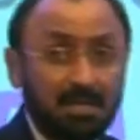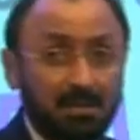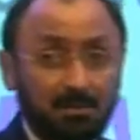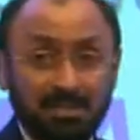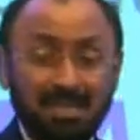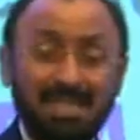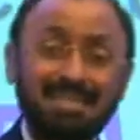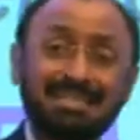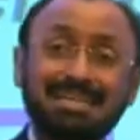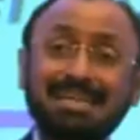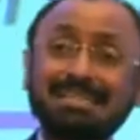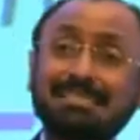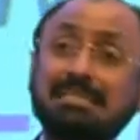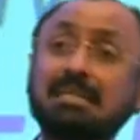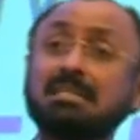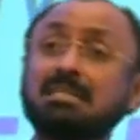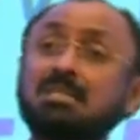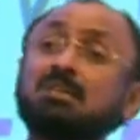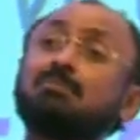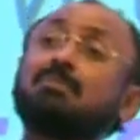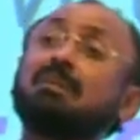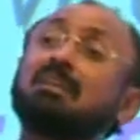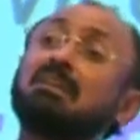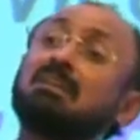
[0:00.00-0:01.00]
No. Then they said,
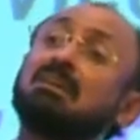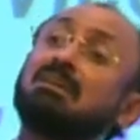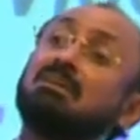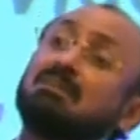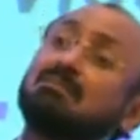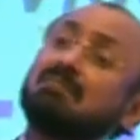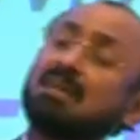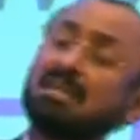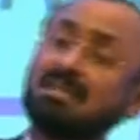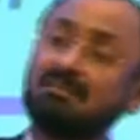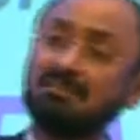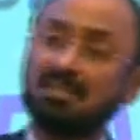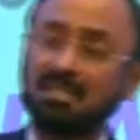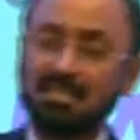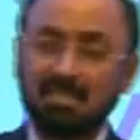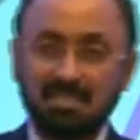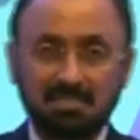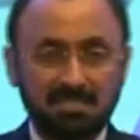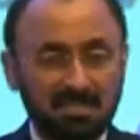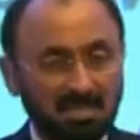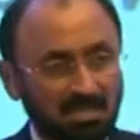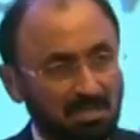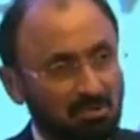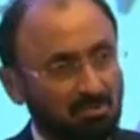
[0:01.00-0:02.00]
you better do whatever the
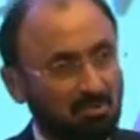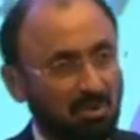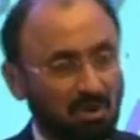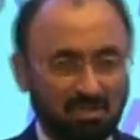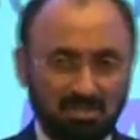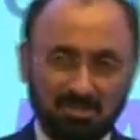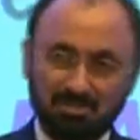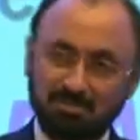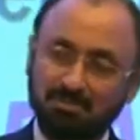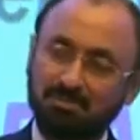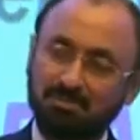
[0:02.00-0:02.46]
things that you want.